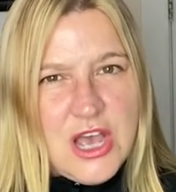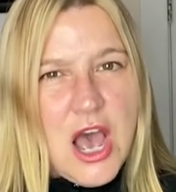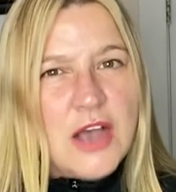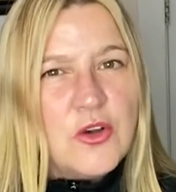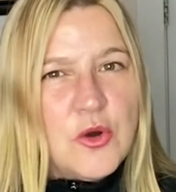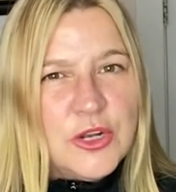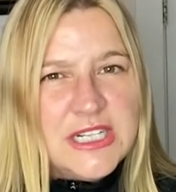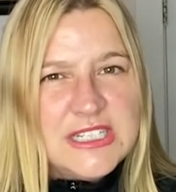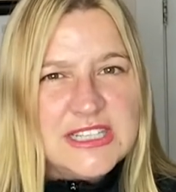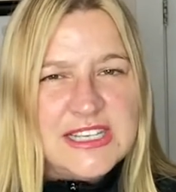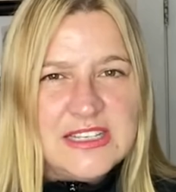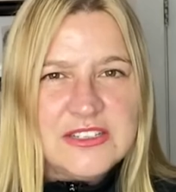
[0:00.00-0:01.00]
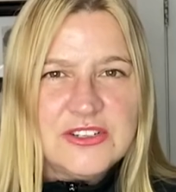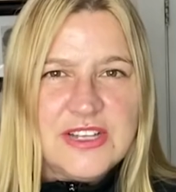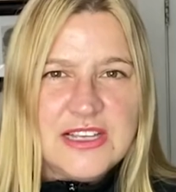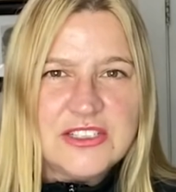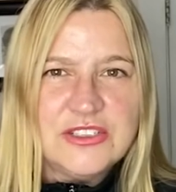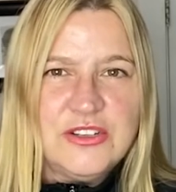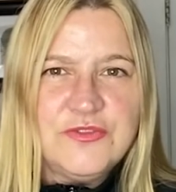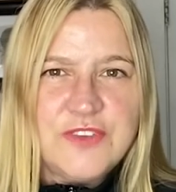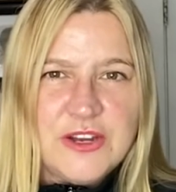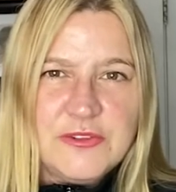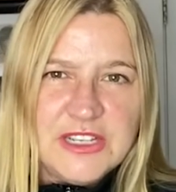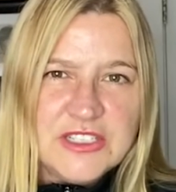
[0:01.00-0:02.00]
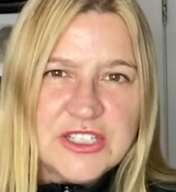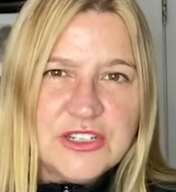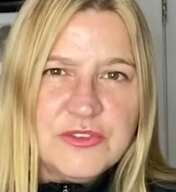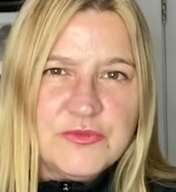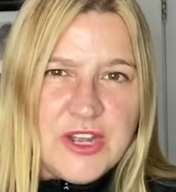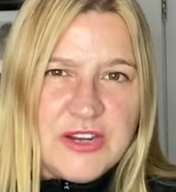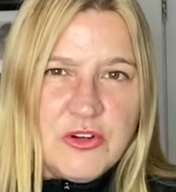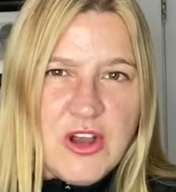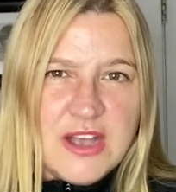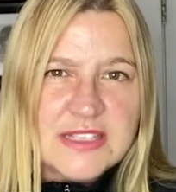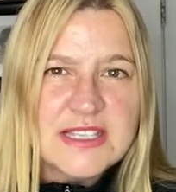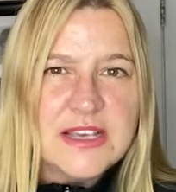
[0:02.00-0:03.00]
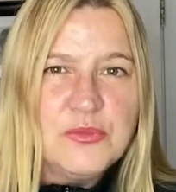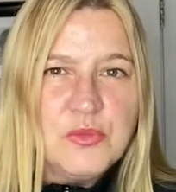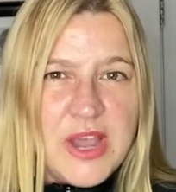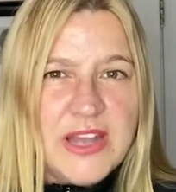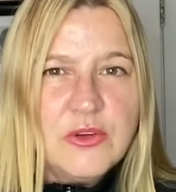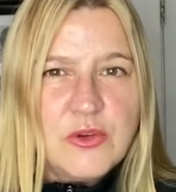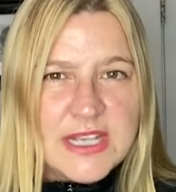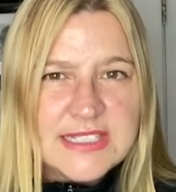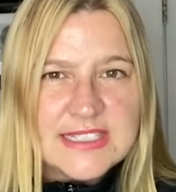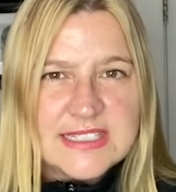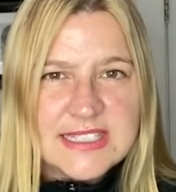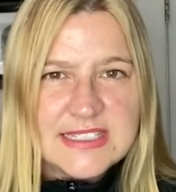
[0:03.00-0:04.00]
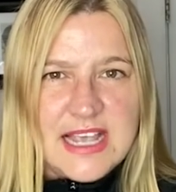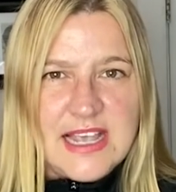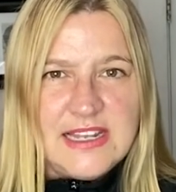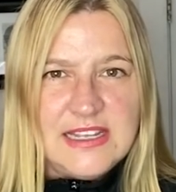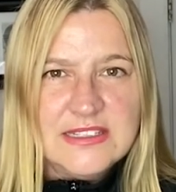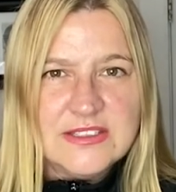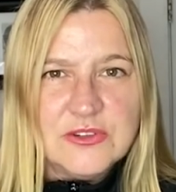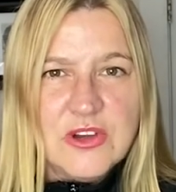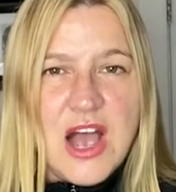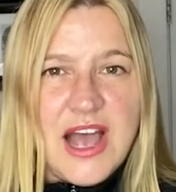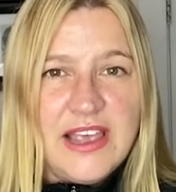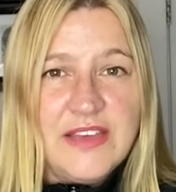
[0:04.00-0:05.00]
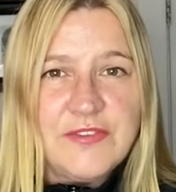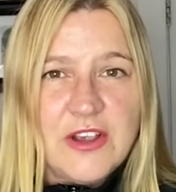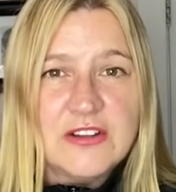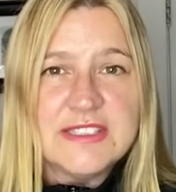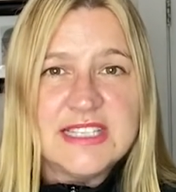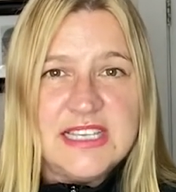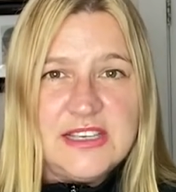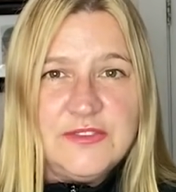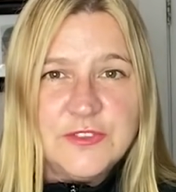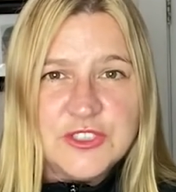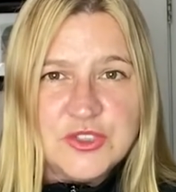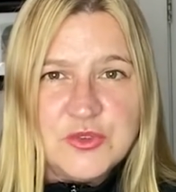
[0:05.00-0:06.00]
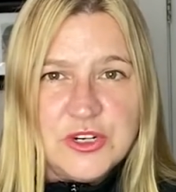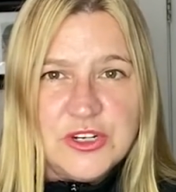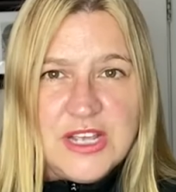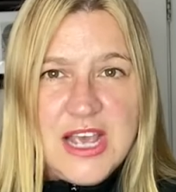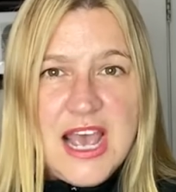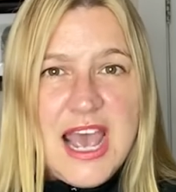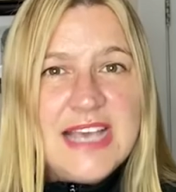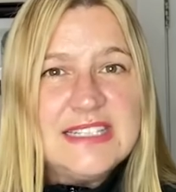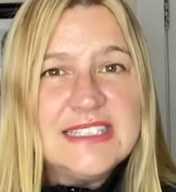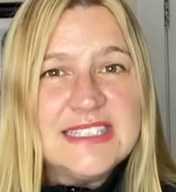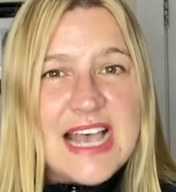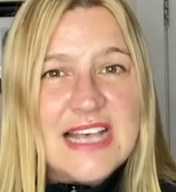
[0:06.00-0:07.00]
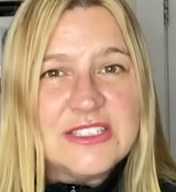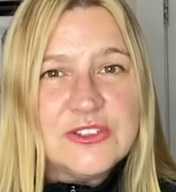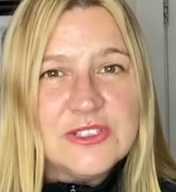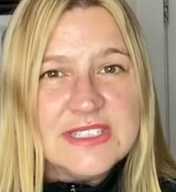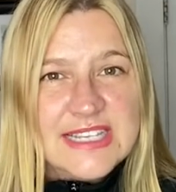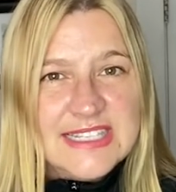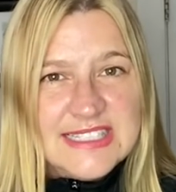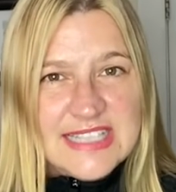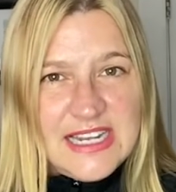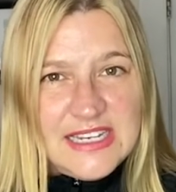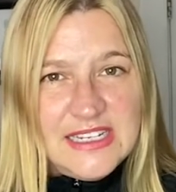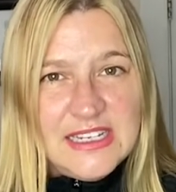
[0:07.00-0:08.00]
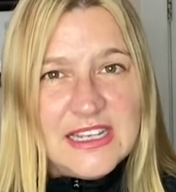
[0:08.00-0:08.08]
According to the International Federation of Red Cross and Red Crescent Societies, or IFRC for short, a disaster is a sudden,